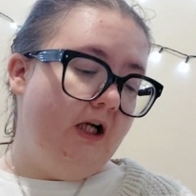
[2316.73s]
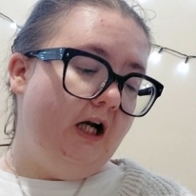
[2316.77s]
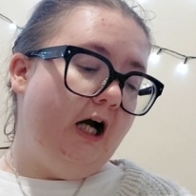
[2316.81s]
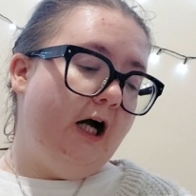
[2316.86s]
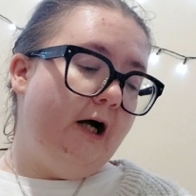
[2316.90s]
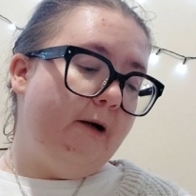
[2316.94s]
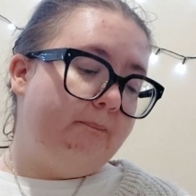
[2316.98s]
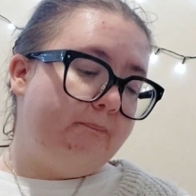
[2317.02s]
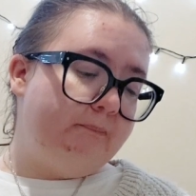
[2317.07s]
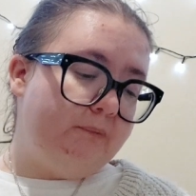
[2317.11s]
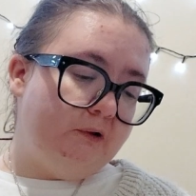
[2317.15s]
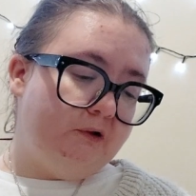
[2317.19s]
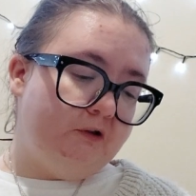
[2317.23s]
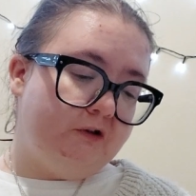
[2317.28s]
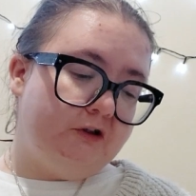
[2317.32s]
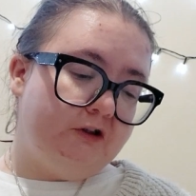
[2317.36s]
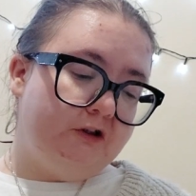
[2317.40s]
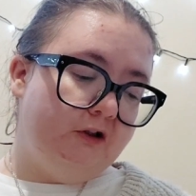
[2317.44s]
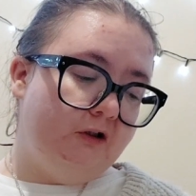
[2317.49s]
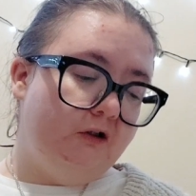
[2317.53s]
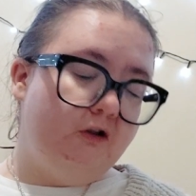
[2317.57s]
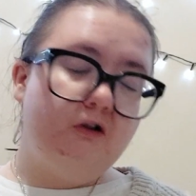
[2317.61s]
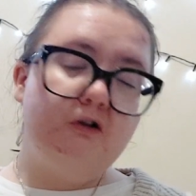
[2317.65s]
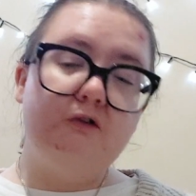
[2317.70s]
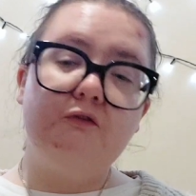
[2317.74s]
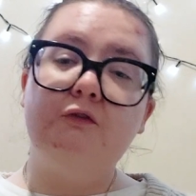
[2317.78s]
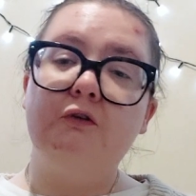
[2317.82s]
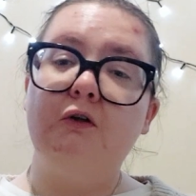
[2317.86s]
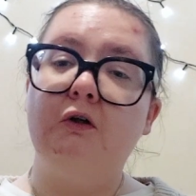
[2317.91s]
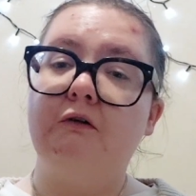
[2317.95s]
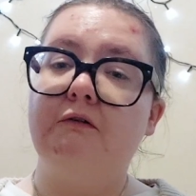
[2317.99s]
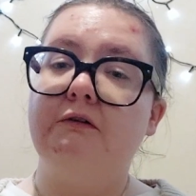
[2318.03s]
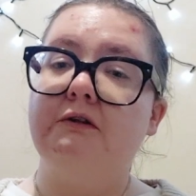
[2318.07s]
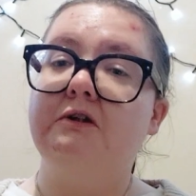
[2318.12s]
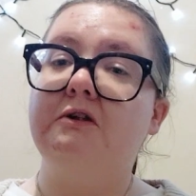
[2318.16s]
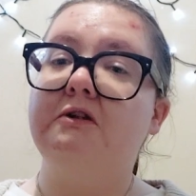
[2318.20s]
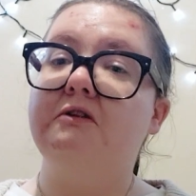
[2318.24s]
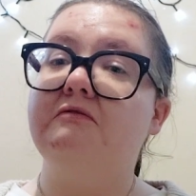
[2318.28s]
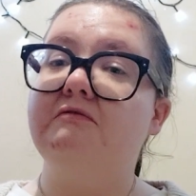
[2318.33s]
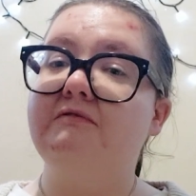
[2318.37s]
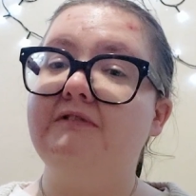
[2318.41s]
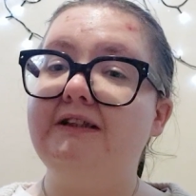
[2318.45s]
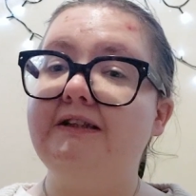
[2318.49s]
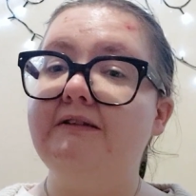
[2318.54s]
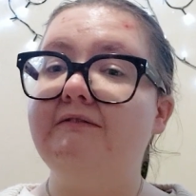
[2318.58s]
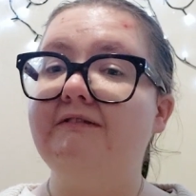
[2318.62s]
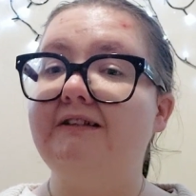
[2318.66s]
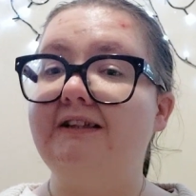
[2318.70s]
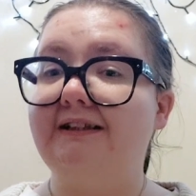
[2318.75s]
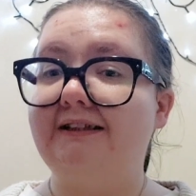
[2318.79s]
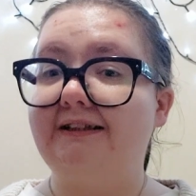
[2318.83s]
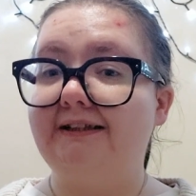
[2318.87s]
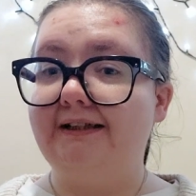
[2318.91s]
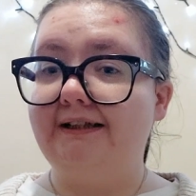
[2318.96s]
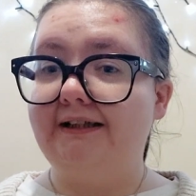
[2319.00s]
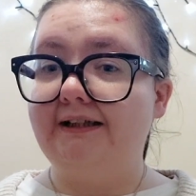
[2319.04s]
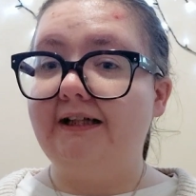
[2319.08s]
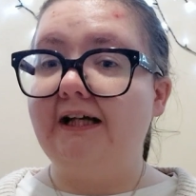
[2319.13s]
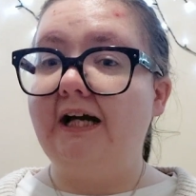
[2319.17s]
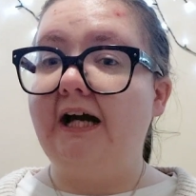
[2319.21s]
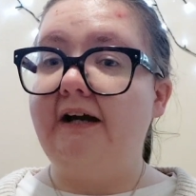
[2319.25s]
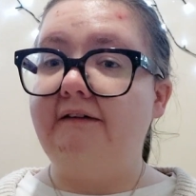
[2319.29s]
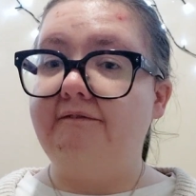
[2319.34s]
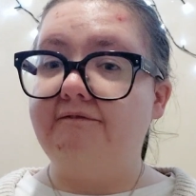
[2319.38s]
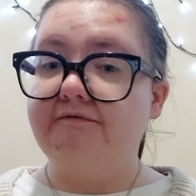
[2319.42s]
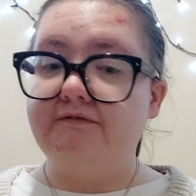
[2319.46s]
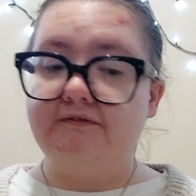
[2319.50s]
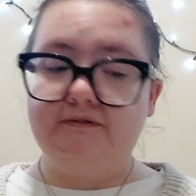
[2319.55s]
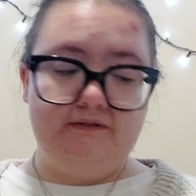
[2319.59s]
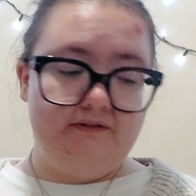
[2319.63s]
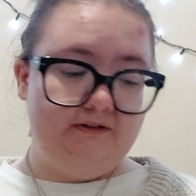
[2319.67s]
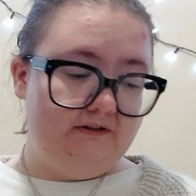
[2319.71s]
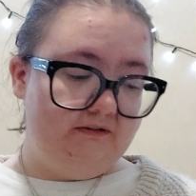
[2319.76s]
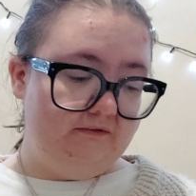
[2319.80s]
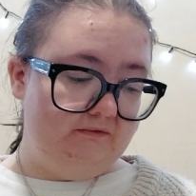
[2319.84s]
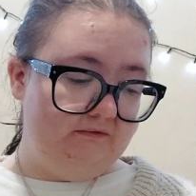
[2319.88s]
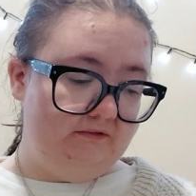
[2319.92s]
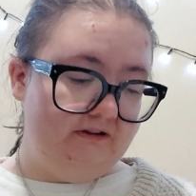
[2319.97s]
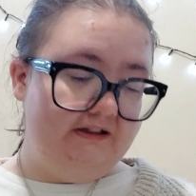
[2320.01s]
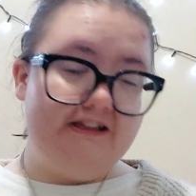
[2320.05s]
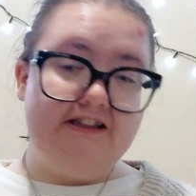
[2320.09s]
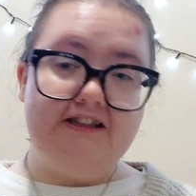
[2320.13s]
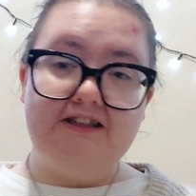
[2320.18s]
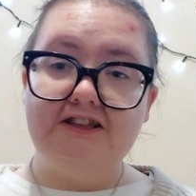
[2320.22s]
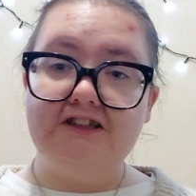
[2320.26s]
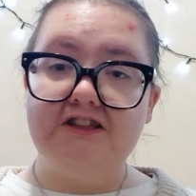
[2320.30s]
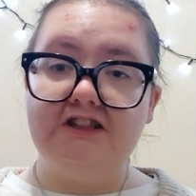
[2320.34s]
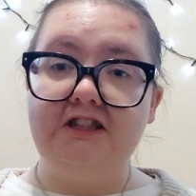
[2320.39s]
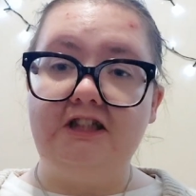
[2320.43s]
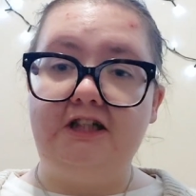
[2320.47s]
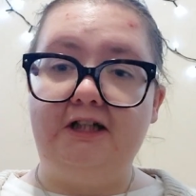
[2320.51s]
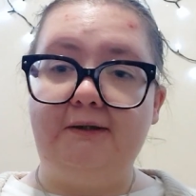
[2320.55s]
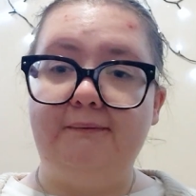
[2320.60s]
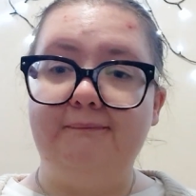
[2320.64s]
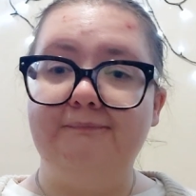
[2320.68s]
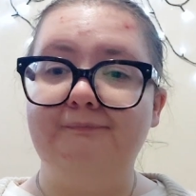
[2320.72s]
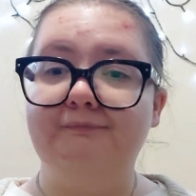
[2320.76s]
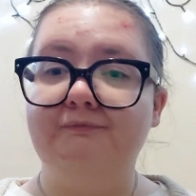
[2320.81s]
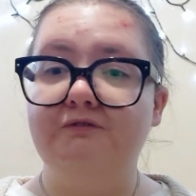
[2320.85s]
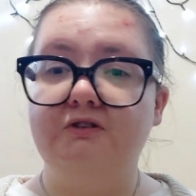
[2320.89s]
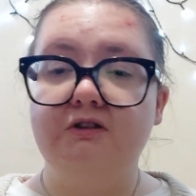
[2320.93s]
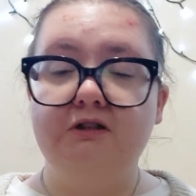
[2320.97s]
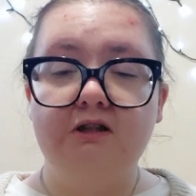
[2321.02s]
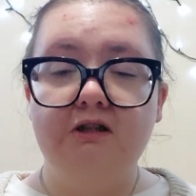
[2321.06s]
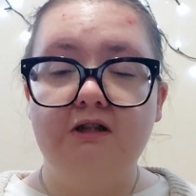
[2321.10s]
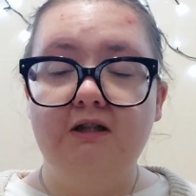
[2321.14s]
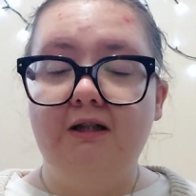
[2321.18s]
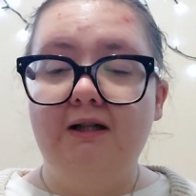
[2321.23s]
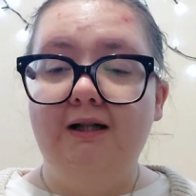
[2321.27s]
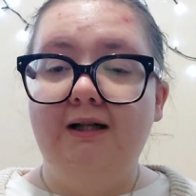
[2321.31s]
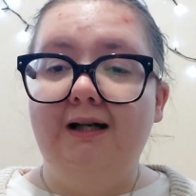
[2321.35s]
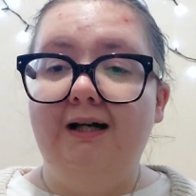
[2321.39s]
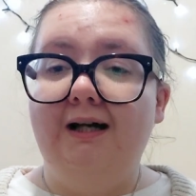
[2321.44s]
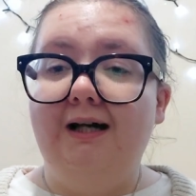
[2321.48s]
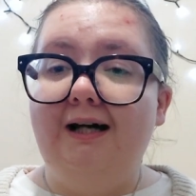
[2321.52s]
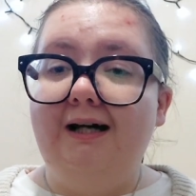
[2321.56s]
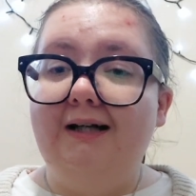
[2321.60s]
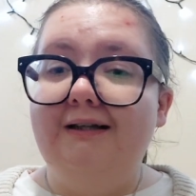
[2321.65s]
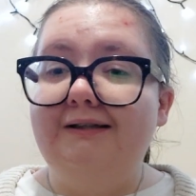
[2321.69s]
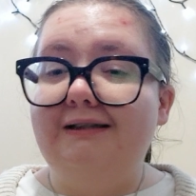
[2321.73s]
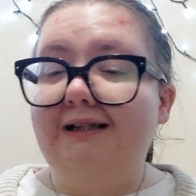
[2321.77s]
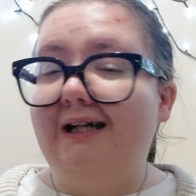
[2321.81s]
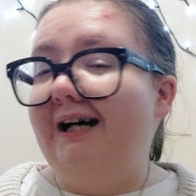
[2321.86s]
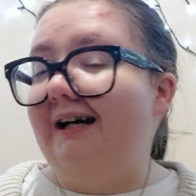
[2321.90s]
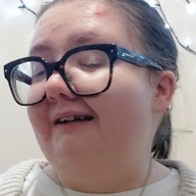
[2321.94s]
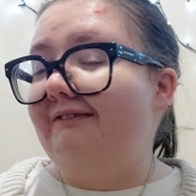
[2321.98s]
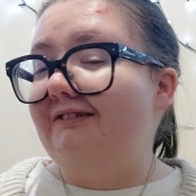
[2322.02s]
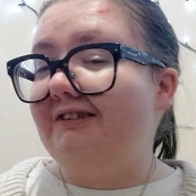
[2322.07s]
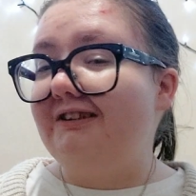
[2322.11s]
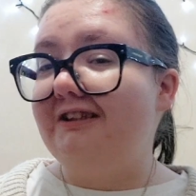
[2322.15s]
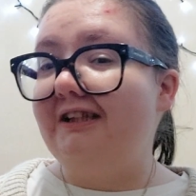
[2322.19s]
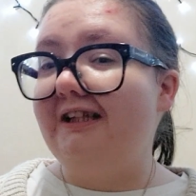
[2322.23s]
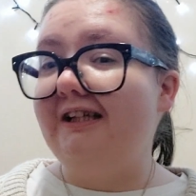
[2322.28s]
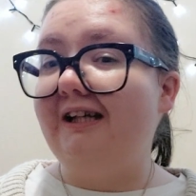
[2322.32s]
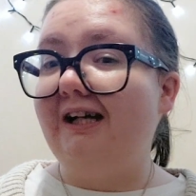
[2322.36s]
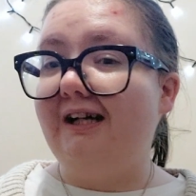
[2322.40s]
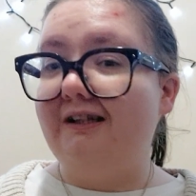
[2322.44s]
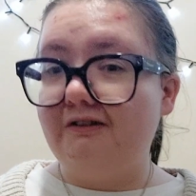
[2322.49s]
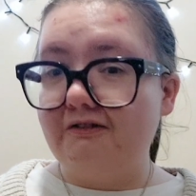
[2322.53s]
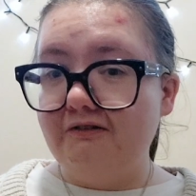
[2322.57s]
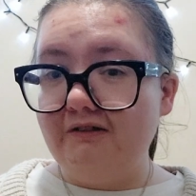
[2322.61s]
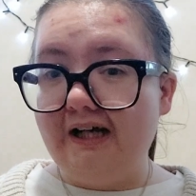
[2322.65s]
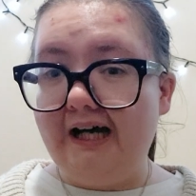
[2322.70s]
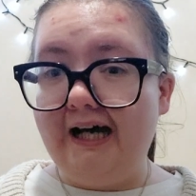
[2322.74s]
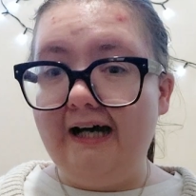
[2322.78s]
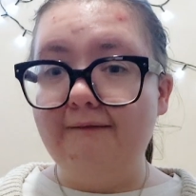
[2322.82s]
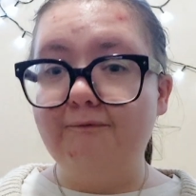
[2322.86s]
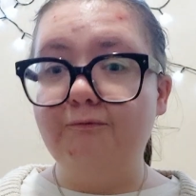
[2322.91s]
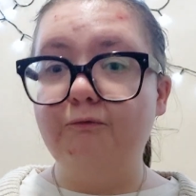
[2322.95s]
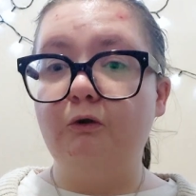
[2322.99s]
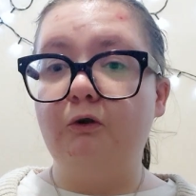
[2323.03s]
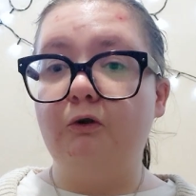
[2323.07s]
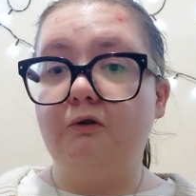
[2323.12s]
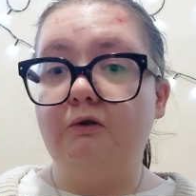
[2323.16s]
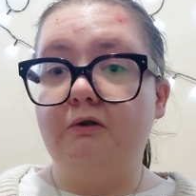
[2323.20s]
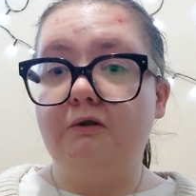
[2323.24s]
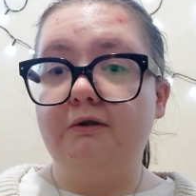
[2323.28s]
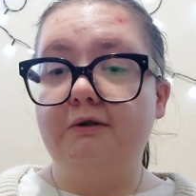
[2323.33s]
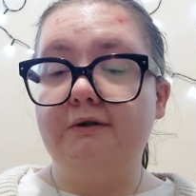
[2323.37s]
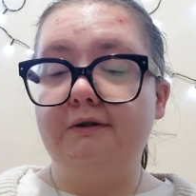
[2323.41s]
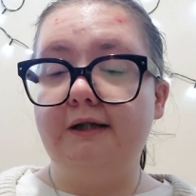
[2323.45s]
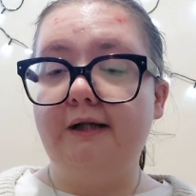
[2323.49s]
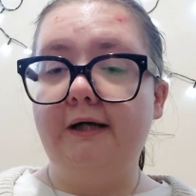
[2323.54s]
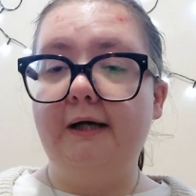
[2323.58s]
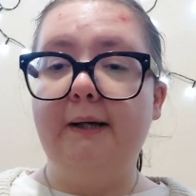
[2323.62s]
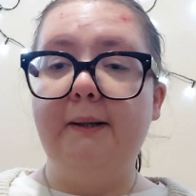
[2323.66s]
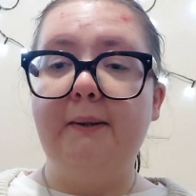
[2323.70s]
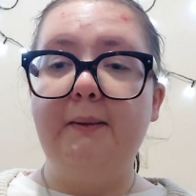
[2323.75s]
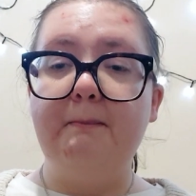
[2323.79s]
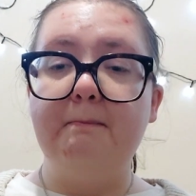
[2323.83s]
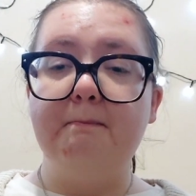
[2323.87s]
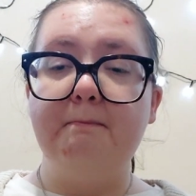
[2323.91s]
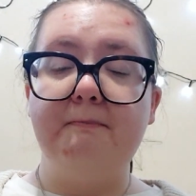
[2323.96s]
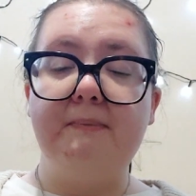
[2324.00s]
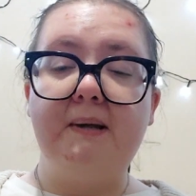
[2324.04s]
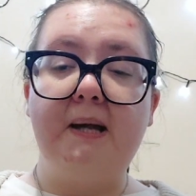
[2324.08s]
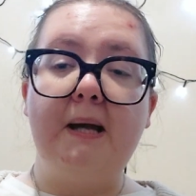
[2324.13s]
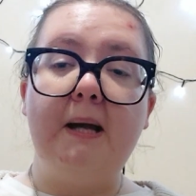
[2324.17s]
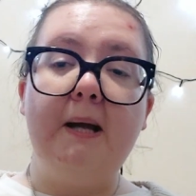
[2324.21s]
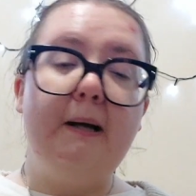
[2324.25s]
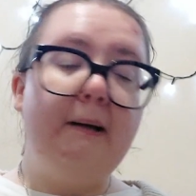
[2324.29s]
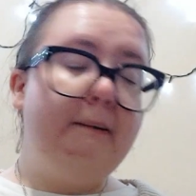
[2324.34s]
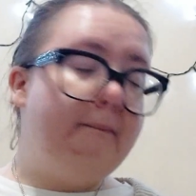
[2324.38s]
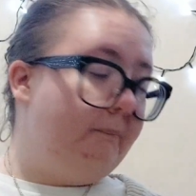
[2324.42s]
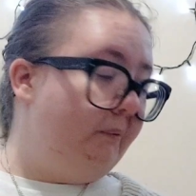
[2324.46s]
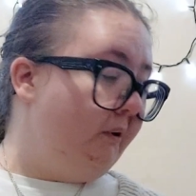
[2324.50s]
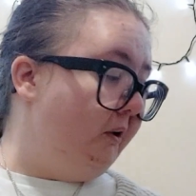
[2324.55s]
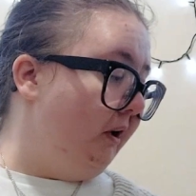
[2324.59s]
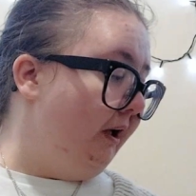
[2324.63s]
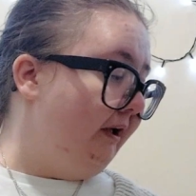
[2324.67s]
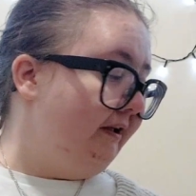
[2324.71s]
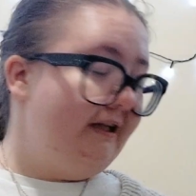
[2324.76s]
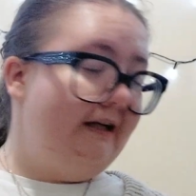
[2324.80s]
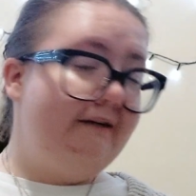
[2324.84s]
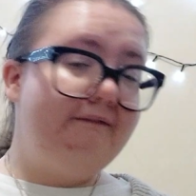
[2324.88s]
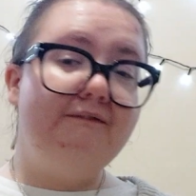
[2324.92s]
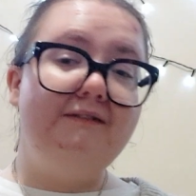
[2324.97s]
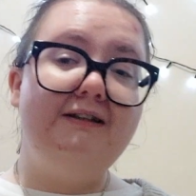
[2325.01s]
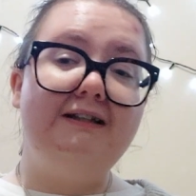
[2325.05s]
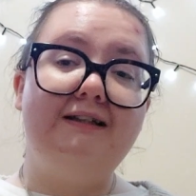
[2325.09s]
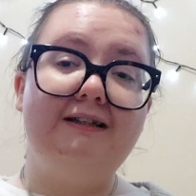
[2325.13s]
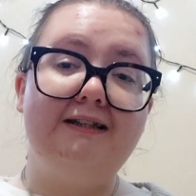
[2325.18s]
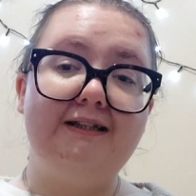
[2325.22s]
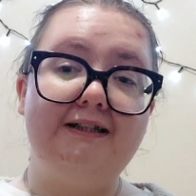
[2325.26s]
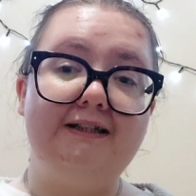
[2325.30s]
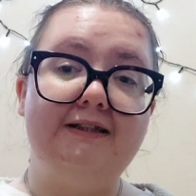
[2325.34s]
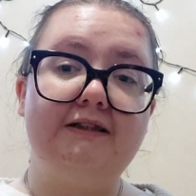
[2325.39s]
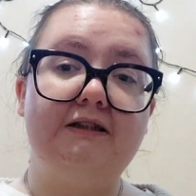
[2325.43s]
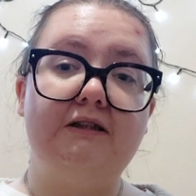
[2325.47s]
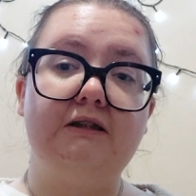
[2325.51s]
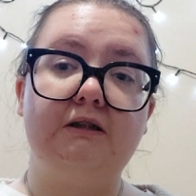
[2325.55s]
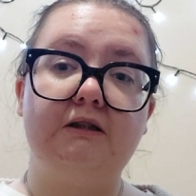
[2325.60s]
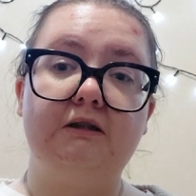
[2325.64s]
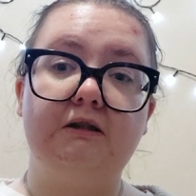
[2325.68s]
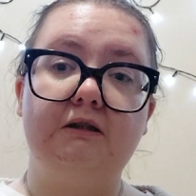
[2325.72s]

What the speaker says: A book you look forward to rereading each year. And I have to say, I don't have one, but I definitely think,